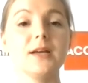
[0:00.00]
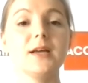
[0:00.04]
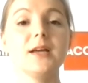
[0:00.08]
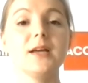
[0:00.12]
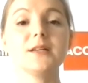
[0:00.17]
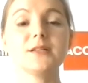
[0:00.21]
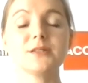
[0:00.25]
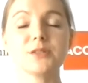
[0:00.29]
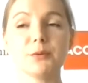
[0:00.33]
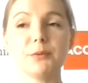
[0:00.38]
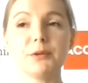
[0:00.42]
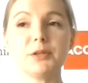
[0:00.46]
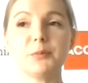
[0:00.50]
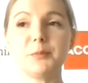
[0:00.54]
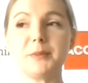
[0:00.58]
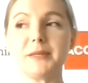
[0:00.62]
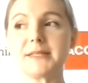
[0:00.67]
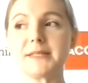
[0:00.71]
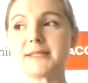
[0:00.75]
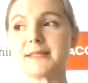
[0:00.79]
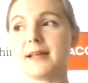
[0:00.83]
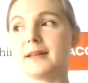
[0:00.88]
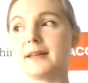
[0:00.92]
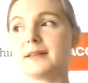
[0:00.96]
So it
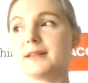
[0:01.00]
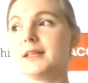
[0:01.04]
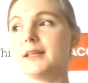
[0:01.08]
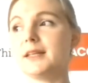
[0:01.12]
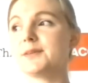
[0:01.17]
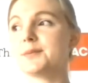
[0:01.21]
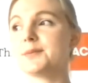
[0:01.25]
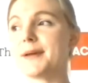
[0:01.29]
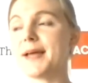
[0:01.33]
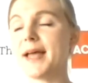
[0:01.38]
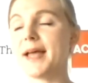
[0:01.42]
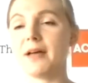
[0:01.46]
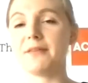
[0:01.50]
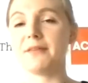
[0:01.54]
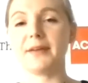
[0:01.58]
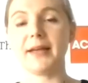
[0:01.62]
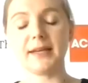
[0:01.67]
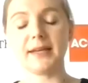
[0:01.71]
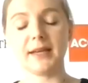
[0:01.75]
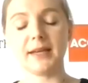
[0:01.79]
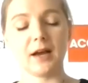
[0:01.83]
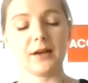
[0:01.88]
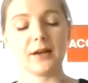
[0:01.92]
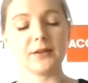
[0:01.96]
means that if we have
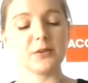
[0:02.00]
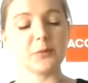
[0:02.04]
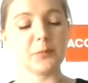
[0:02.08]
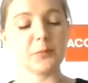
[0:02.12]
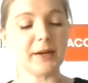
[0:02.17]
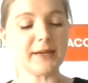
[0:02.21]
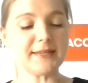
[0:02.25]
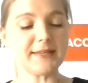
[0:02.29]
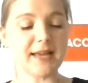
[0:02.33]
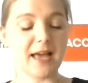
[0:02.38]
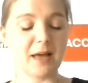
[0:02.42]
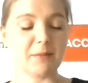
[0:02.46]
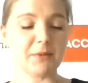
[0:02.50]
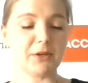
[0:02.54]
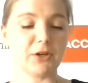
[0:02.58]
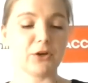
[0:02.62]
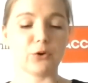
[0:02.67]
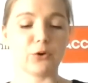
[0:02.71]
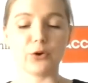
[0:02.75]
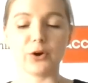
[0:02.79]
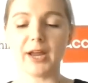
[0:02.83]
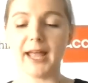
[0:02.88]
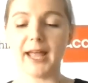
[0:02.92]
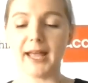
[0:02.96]
any either pandemic
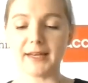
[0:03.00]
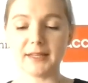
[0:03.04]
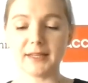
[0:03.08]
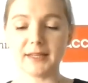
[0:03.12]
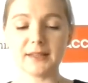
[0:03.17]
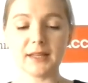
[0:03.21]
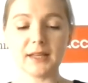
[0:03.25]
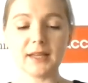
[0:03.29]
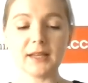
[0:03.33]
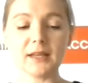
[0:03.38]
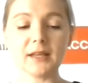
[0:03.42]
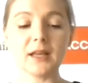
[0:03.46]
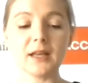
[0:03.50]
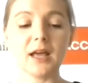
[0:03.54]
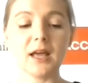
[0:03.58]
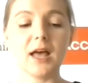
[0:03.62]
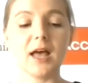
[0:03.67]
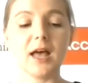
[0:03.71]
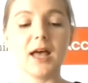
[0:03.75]
or anything,